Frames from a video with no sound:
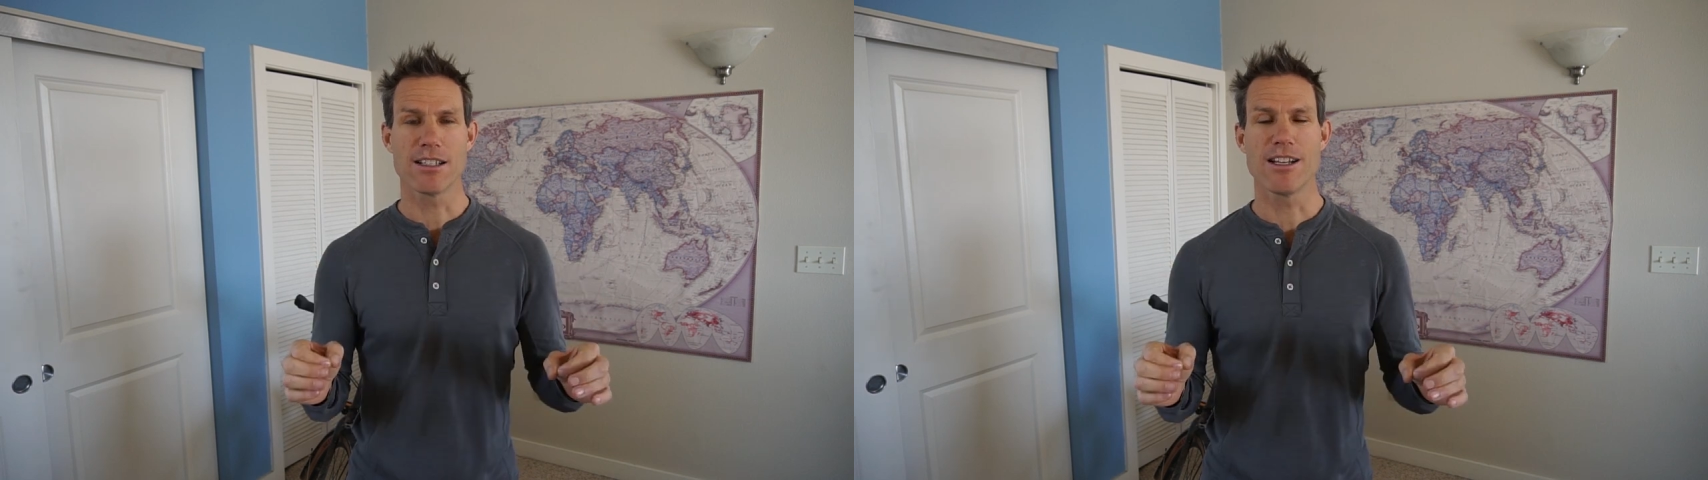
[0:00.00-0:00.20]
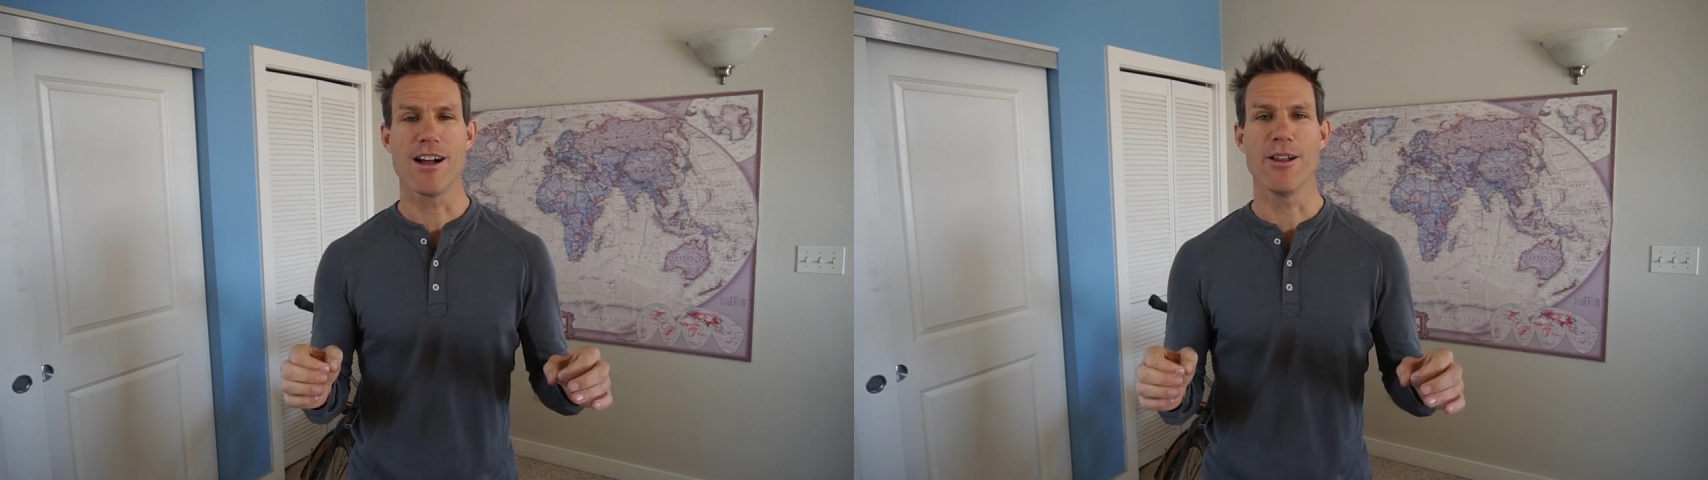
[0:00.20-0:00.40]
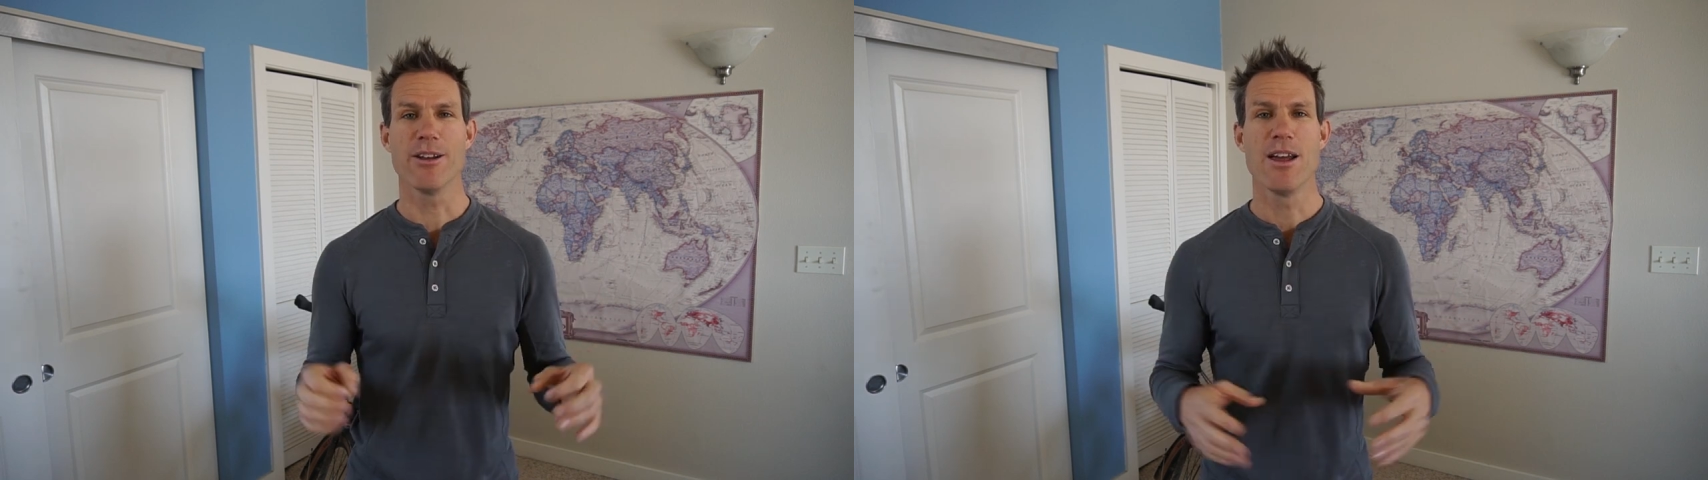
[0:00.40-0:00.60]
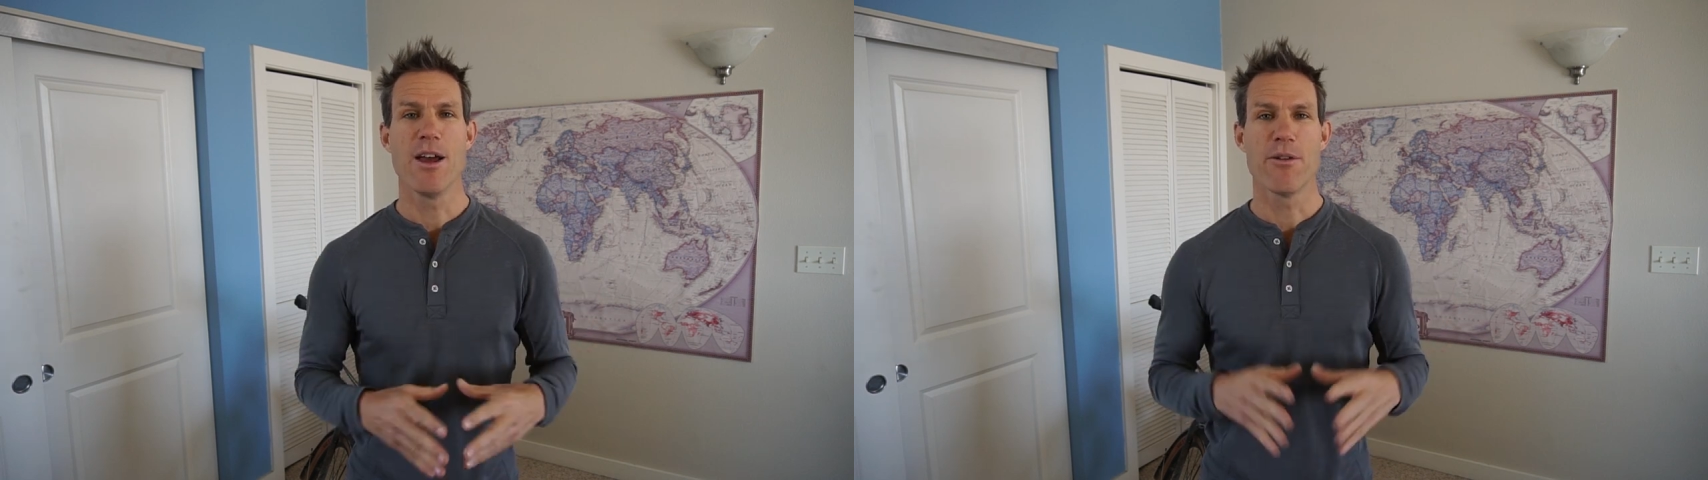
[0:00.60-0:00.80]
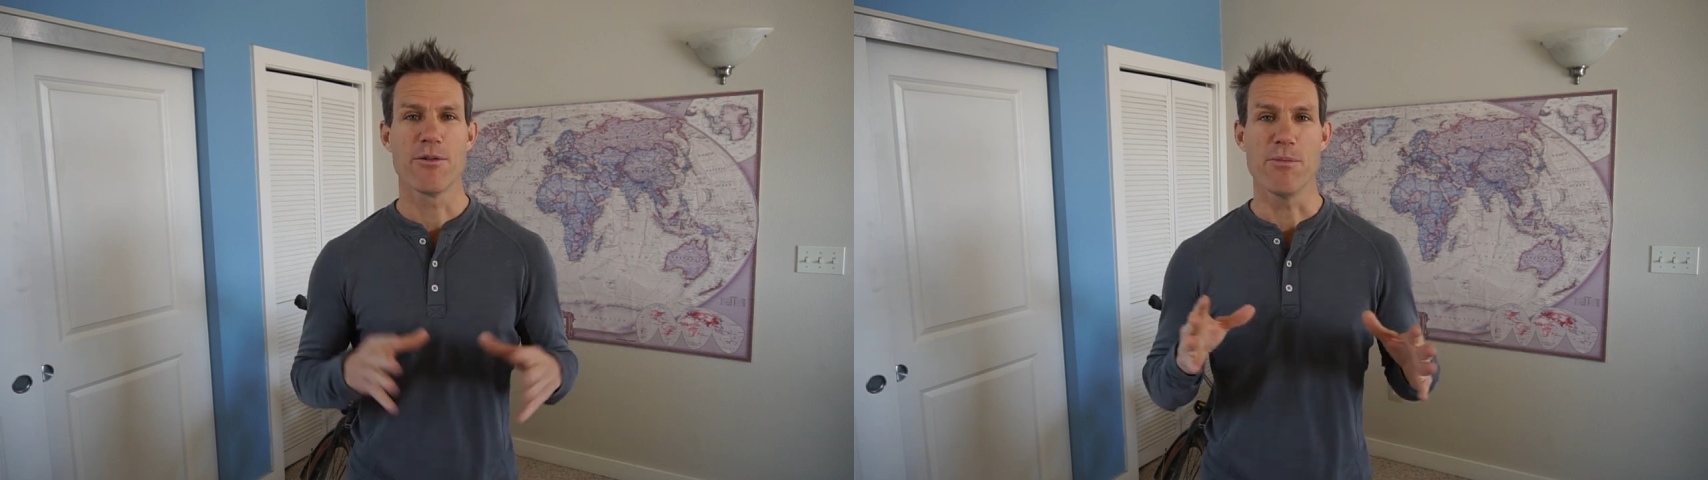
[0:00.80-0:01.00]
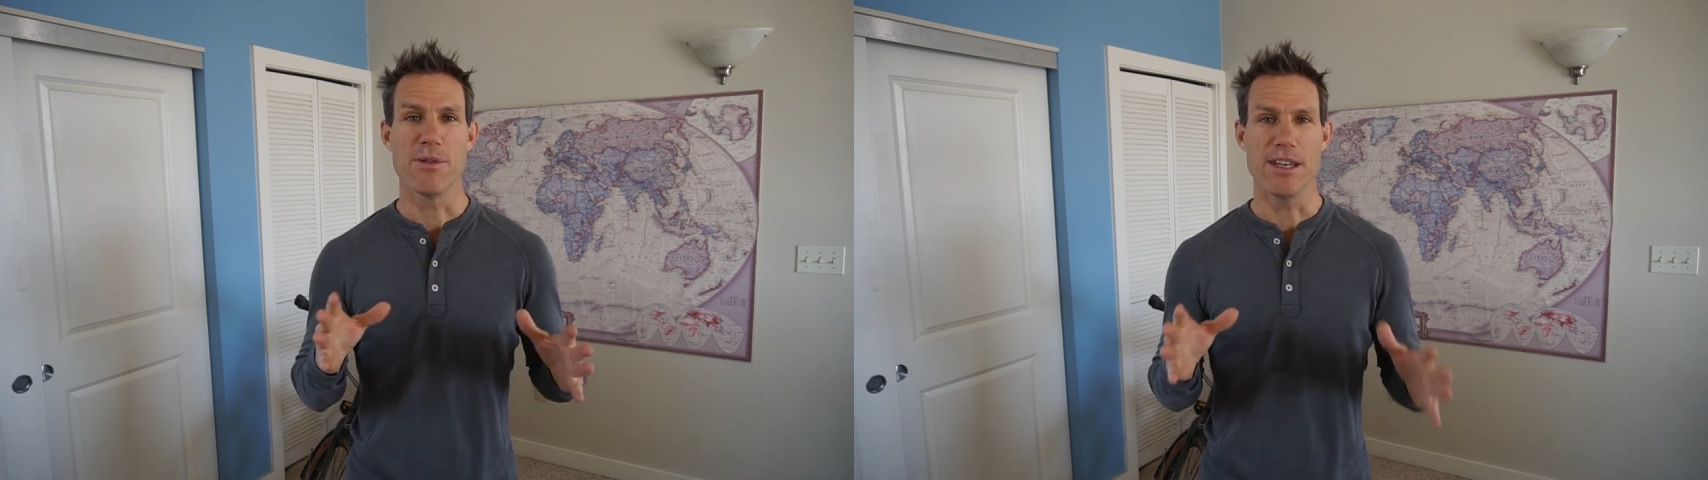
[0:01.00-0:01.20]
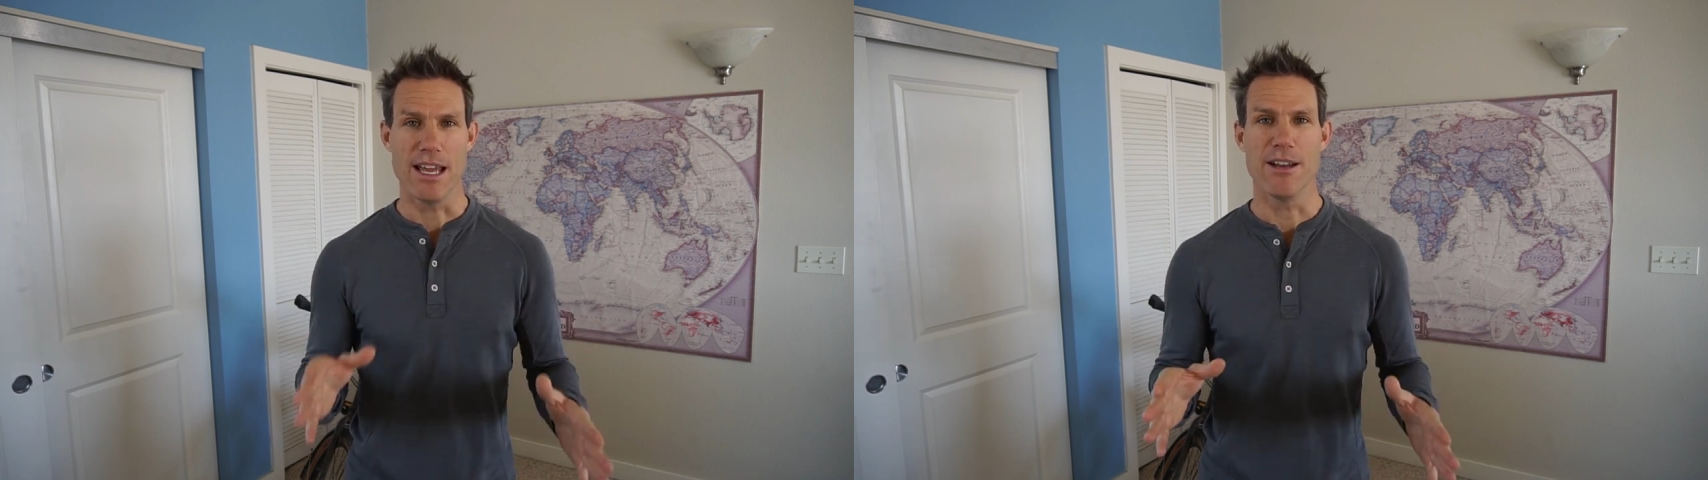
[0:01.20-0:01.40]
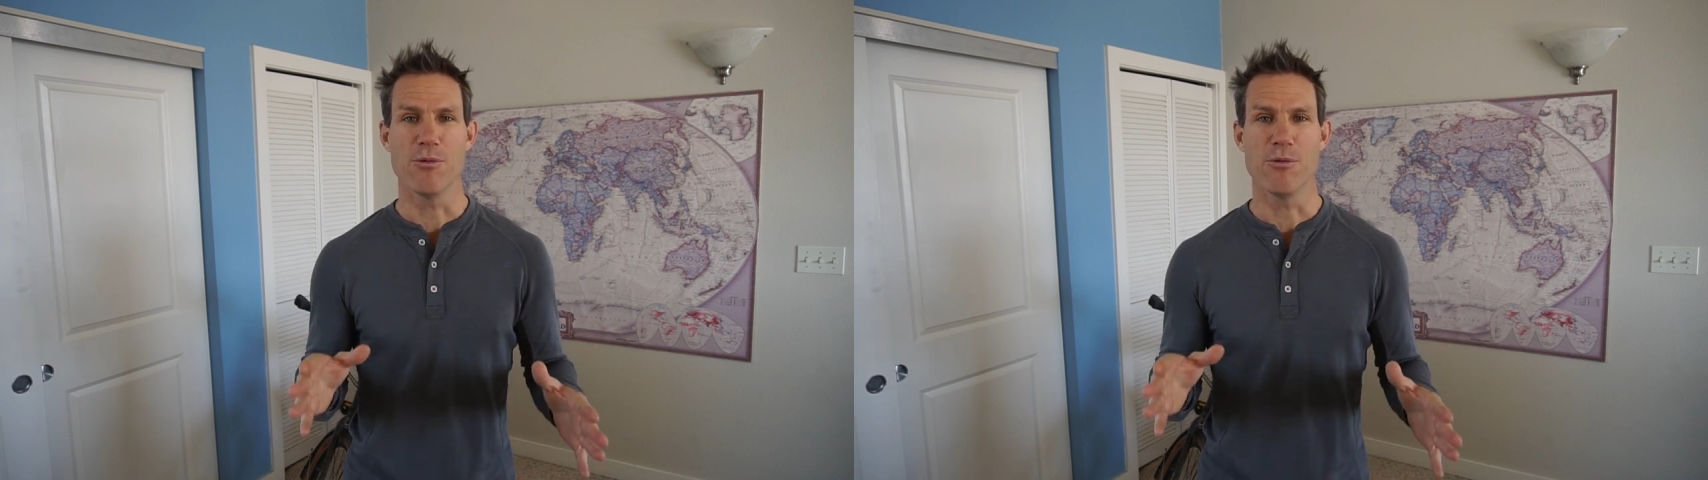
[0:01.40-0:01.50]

solid from day